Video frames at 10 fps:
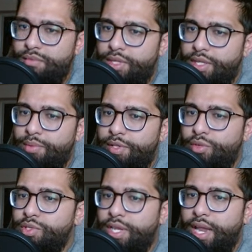And then we
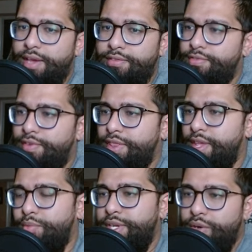lose a life. And
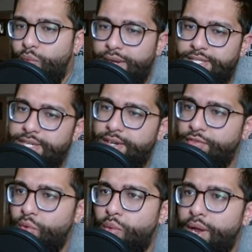then we can white snake
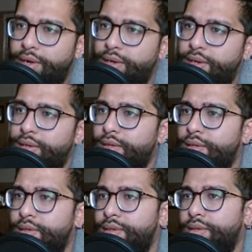for one.
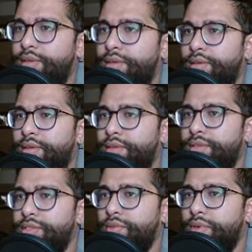
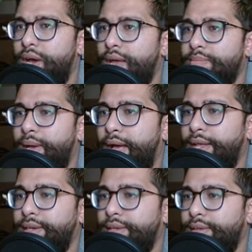So not bad.